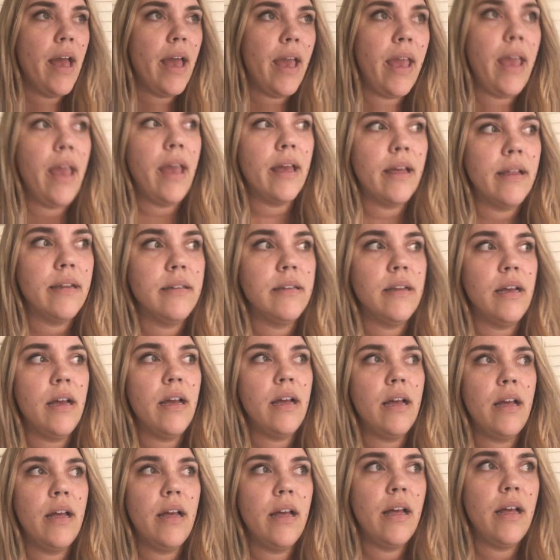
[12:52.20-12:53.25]
And
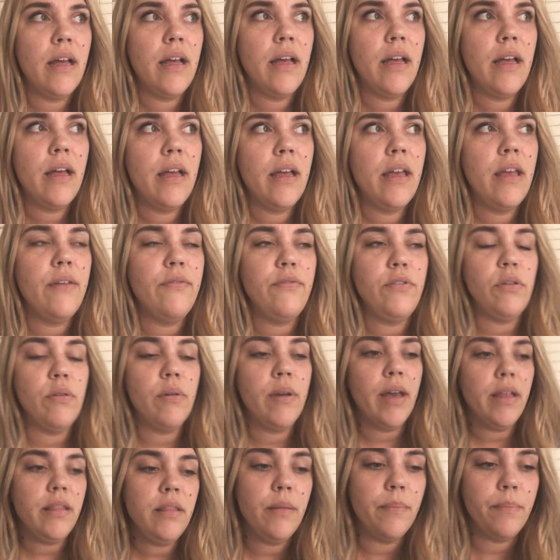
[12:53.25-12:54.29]
if you
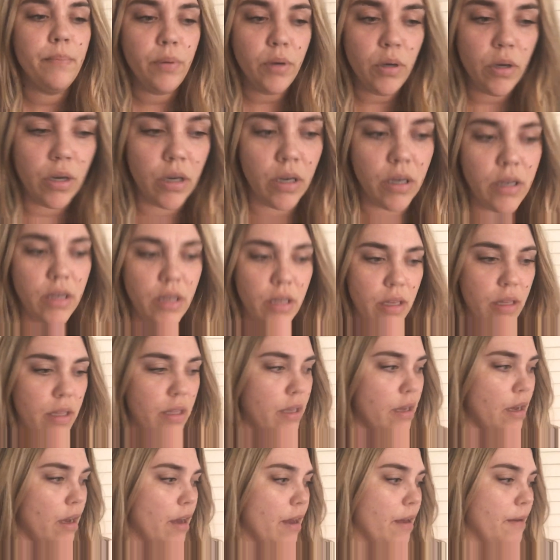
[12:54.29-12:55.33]
get the book,
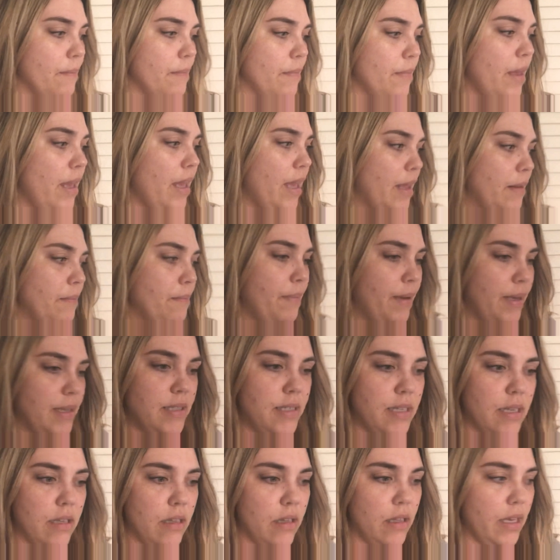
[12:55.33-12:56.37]
it
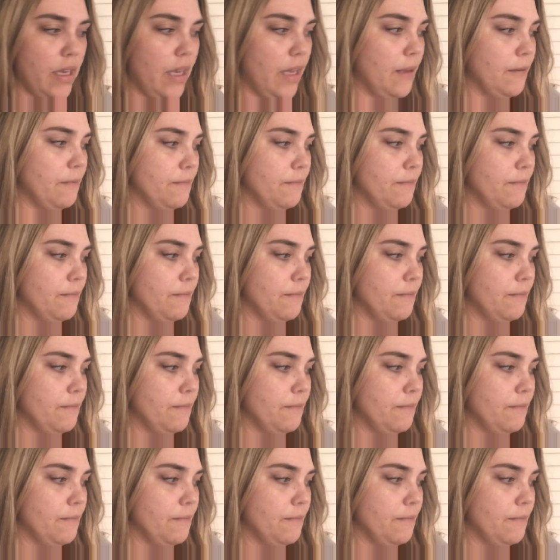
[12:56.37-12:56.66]
basically,